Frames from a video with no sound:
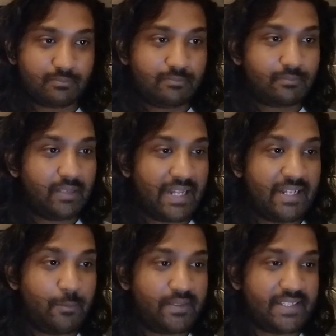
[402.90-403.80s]
And then
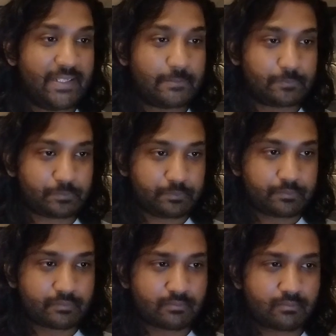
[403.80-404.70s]
we see
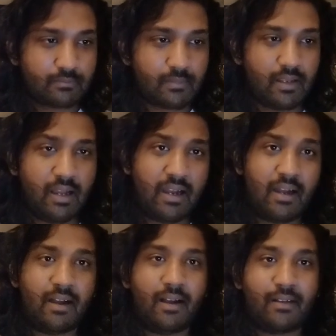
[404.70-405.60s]

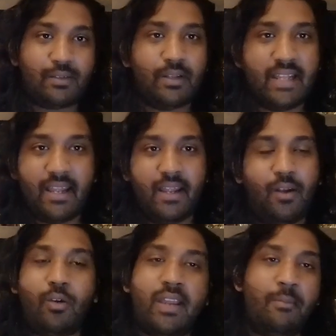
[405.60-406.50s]
so the
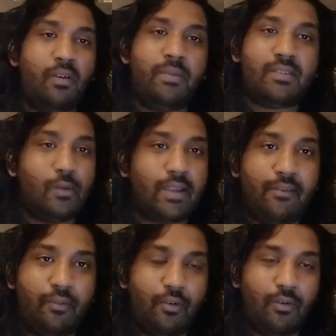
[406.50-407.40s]
Loki and Mobius looking
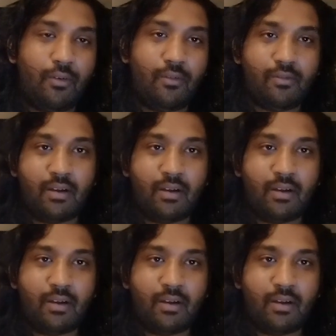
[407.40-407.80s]
for